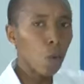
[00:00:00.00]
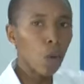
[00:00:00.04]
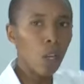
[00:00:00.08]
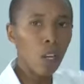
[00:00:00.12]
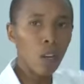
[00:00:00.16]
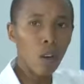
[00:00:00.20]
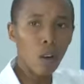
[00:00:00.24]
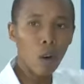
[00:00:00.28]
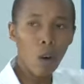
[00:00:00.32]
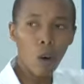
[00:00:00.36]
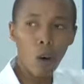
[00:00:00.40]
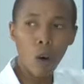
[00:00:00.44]

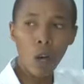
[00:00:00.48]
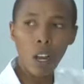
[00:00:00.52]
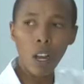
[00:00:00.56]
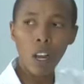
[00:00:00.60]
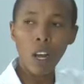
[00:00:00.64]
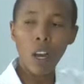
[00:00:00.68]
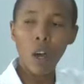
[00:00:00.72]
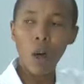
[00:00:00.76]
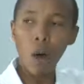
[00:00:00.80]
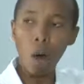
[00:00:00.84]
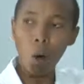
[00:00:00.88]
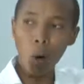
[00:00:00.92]
we call
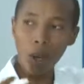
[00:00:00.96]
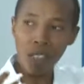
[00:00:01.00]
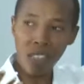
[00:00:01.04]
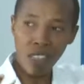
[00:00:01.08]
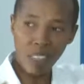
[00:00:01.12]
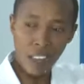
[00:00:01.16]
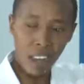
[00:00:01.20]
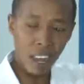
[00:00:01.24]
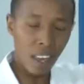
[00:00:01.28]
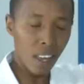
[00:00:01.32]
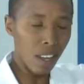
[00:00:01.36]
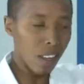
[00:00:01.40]

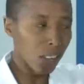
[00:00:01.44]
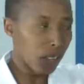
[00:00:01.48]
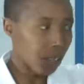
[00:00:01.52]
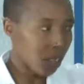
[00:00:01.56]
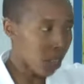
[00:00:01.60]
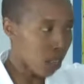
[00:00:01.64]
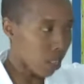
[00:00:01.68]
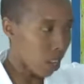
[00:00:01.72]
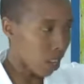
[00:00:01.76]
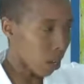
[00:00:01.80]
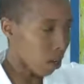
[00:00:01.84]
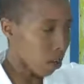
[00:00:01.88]
on-time
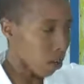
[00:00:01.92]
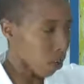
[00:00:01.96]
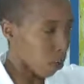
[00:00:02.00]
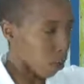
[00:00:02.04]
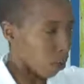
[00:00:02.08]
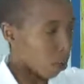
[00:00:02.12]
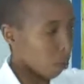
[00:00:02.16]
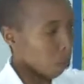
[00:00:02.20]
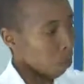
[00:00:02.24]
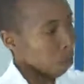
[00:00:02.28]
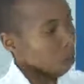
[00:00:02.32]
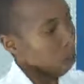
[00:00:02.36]

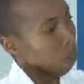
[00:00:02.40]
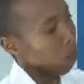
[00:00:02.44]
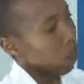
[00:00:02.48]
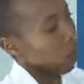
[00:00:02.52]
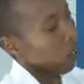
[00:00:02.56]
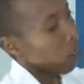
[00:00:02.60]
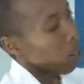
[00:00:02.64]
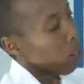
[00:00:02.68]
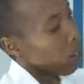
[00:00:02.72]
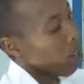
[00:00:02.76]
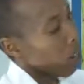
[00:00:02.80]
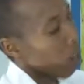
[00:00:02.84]
cycle.
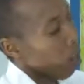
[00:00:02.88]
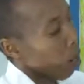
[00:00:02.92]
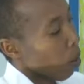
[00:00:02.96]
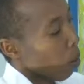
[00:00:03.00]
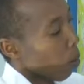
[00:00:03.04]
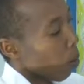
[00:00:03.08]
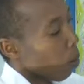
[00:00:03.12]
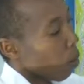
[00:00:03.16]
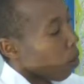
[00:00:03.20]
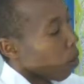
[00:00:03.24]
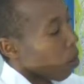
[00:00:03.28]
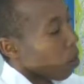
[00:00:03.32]

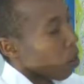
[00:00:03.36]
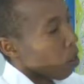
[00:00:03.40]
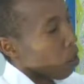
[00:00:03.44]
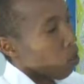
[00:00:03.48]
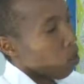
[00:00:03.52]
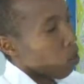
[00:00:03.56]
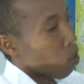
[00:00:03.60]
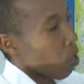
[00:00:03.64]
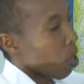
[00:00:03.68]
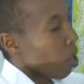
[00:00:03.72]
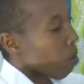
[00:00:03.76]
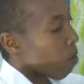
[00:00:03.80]
Now,
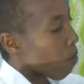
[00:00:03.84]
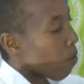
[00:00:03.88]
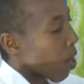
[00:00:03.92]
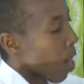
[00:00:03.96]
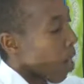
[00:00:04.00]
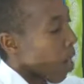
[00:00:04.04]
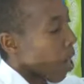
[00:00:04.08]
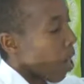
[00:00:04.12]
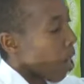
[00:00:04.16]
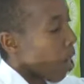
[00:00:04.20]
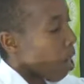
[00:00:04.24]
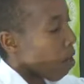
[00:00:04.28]
so if
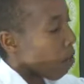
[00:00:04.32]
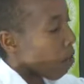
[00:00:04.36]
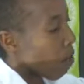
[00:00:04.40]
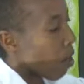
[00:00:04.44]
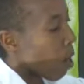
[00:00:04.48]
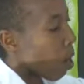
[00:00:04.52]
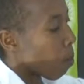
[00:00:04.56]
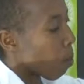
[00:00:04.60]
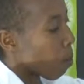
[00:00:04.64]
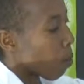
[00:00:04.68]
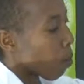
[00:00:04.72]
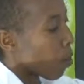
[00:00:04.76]
I have
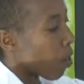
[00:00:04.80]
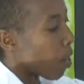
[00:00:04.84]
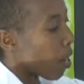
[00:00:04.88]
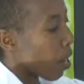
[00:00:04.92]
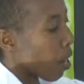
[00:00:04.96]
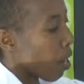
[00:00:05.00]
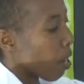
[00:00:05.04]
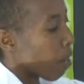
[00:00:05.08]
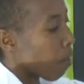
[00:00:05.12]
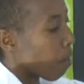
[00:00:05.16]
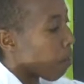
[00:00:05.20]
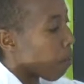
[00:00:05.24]

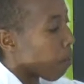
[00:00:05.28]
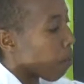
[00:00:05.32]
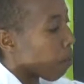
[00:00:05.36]
ammonia,